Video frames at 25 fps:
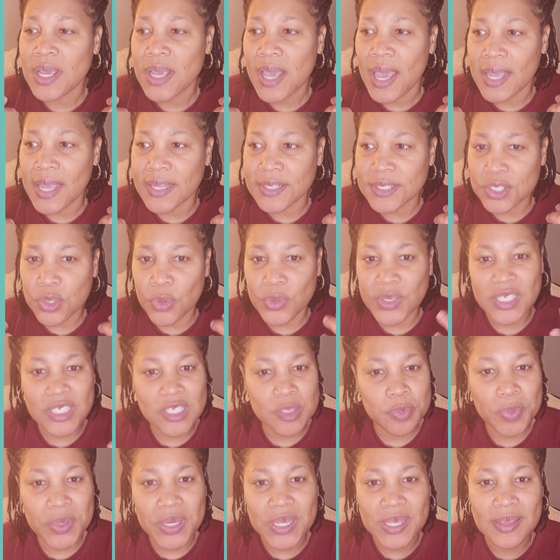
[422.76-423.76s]
And so he's
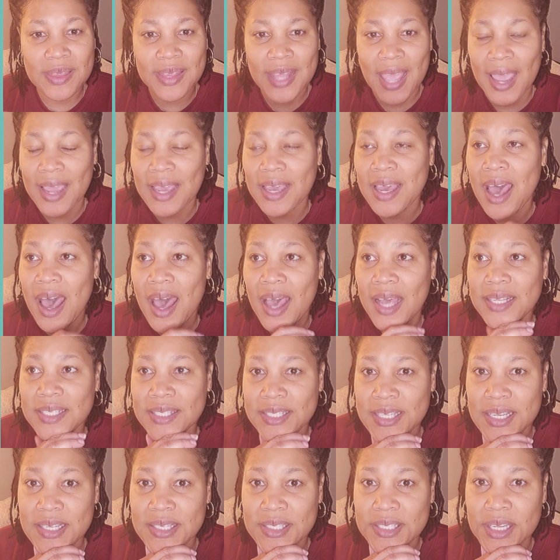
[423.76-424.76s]
put that
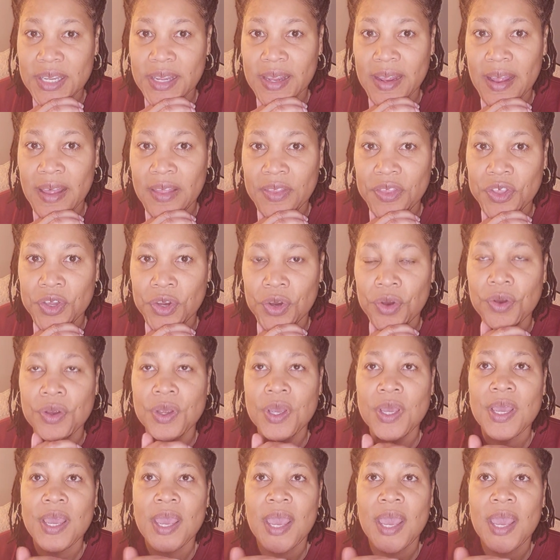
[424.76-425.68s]
content together.